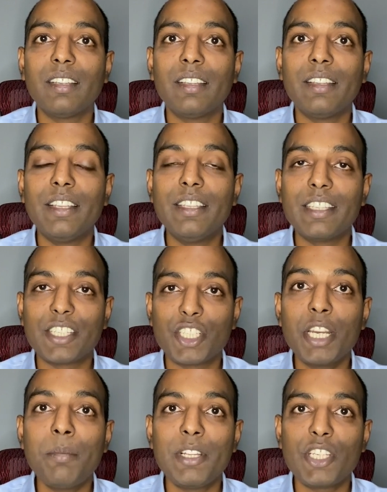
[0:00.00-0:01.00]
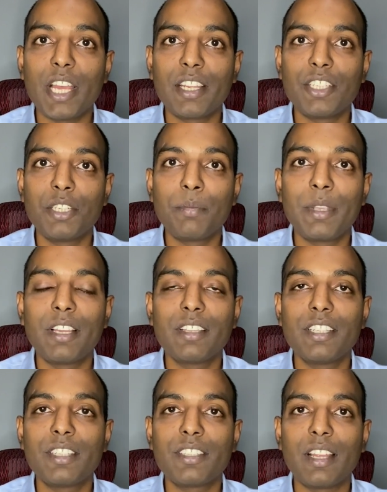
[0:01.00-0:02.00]
is extremely challenging because
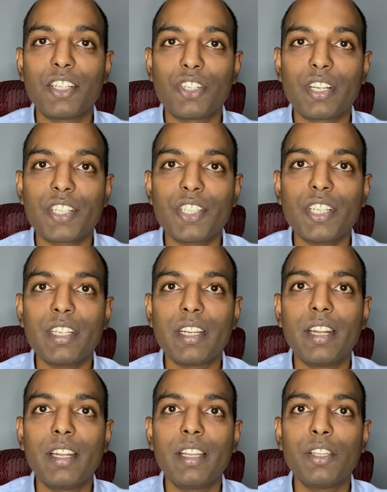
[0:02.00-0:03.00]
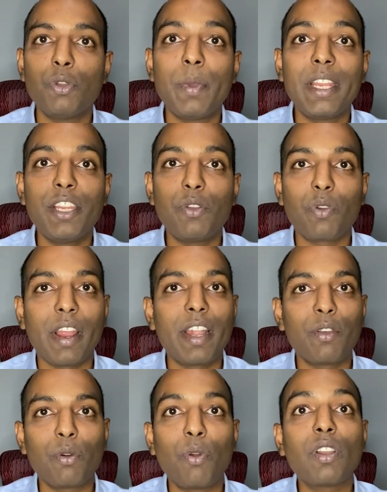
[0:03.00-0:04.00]
it's unstructured, and you may need to write
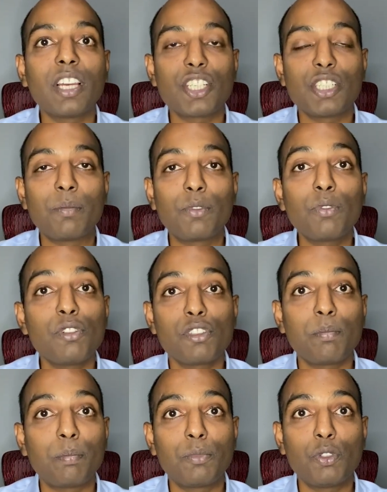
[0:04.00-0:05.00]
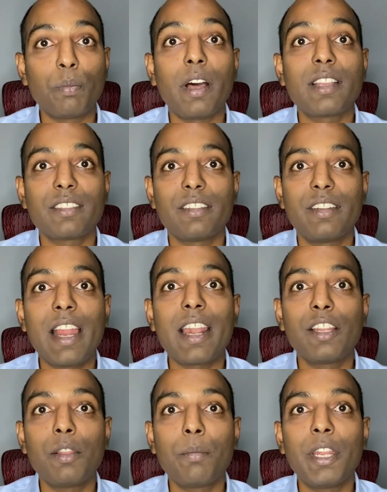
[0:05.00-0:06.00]
your own custom tools to parse the data
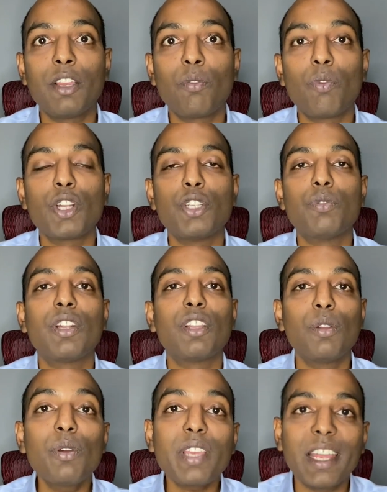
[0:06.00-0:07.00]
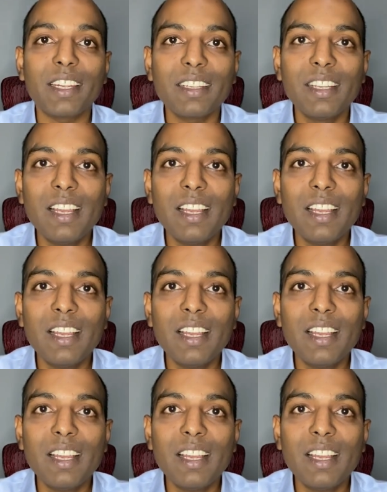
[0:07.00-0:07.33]
depending on what you want to look at.